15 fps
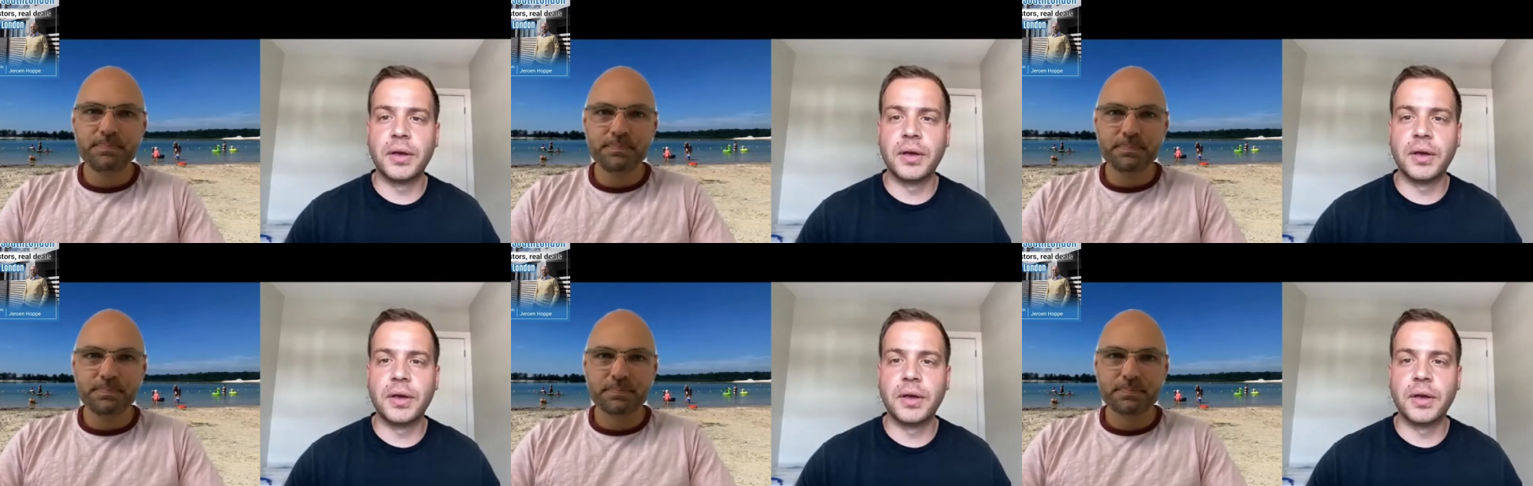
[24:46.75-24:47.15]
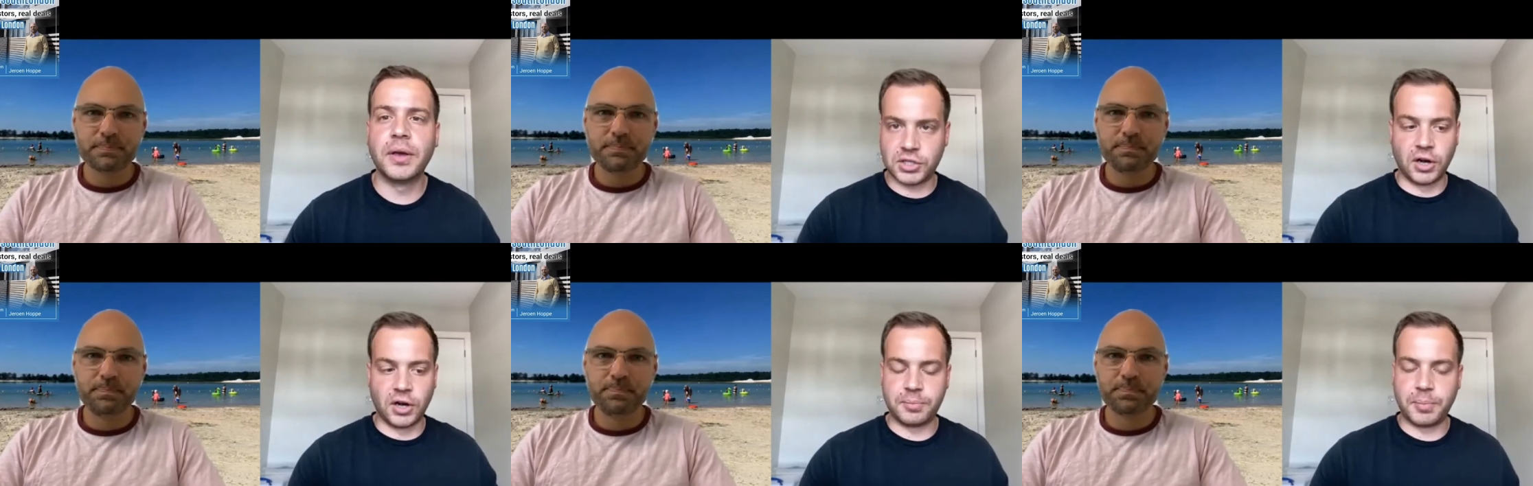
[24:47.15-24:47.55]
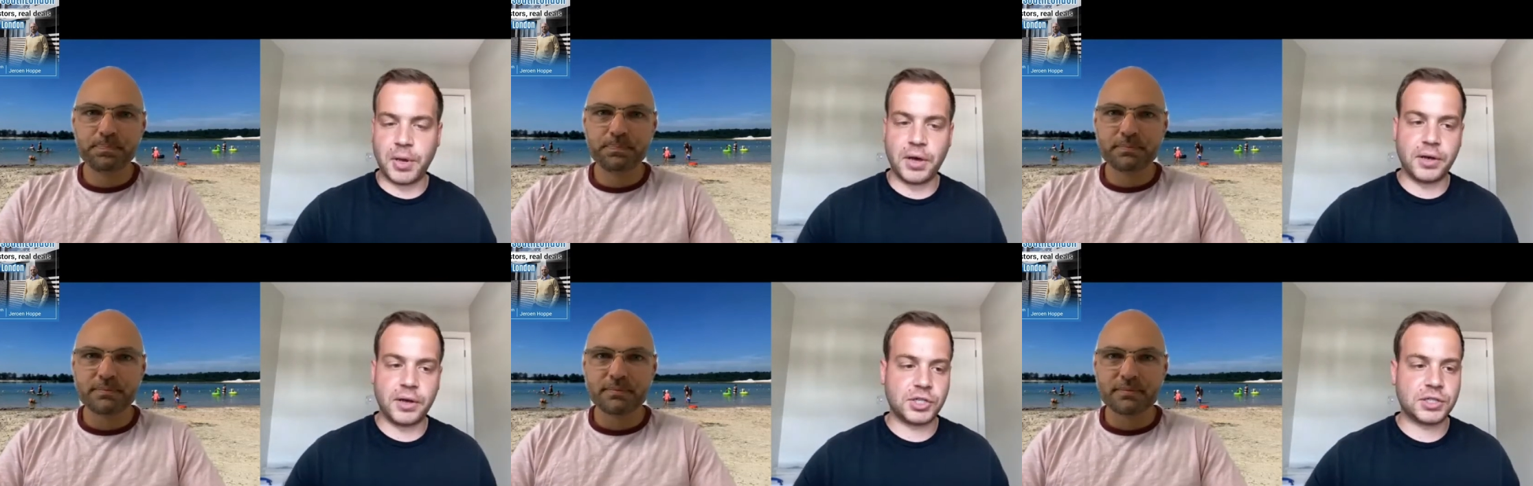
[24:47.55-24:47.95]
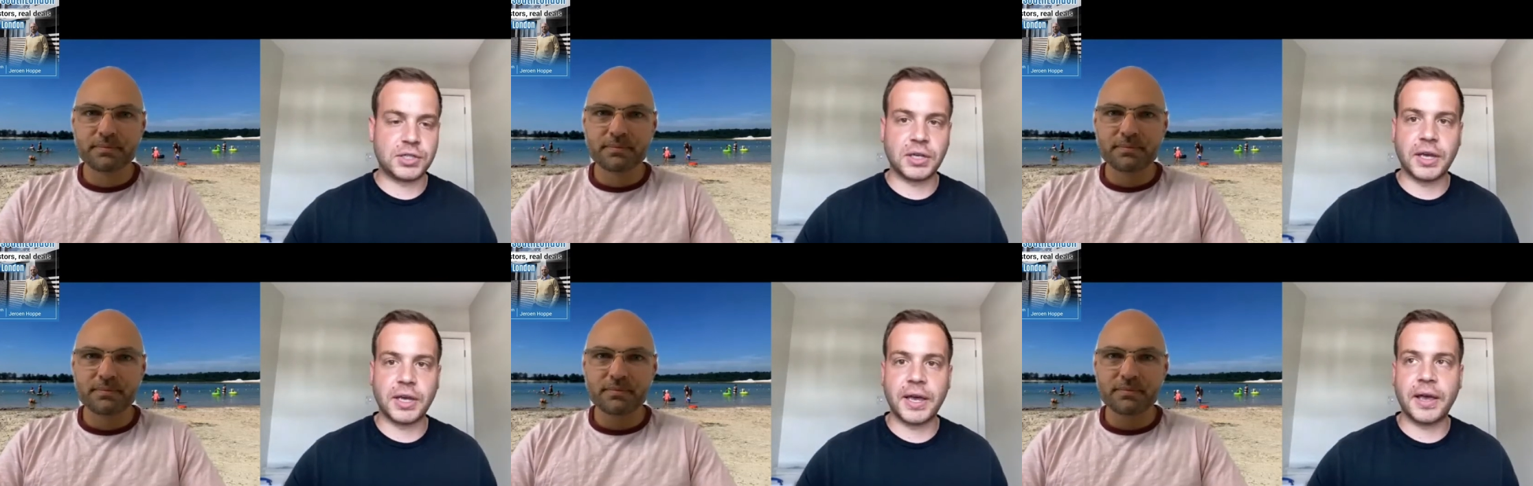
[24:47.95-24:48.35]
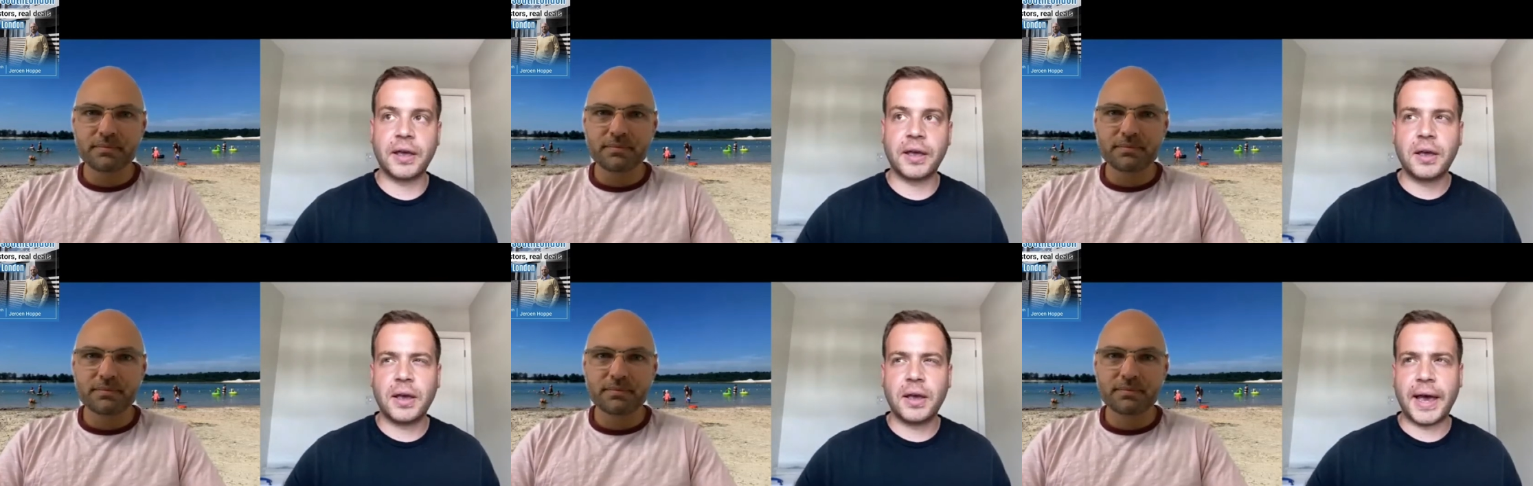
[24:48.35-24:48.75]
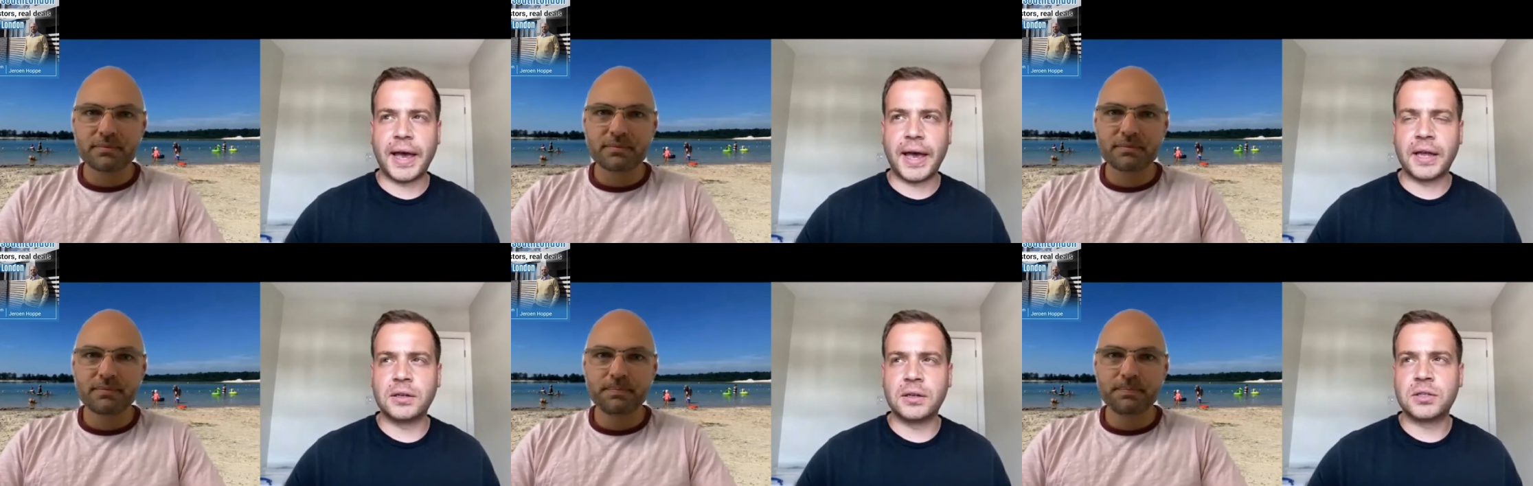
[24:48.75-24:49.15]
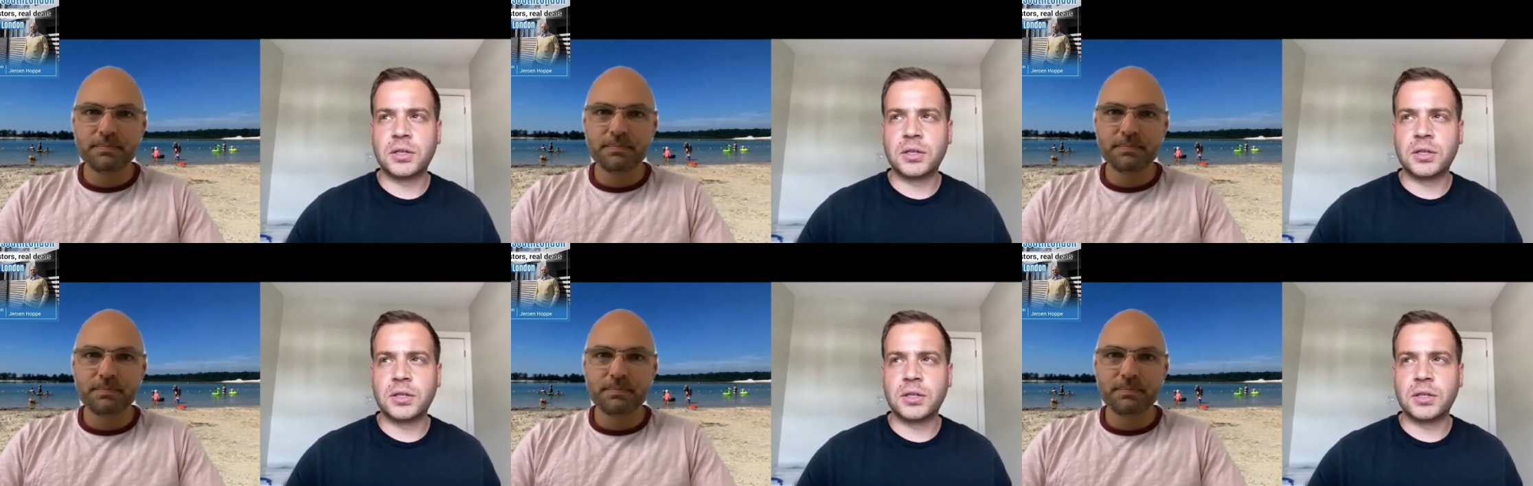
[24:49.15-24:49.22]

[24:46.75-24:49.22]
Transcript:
Speaker 1: and I started purchasing it and.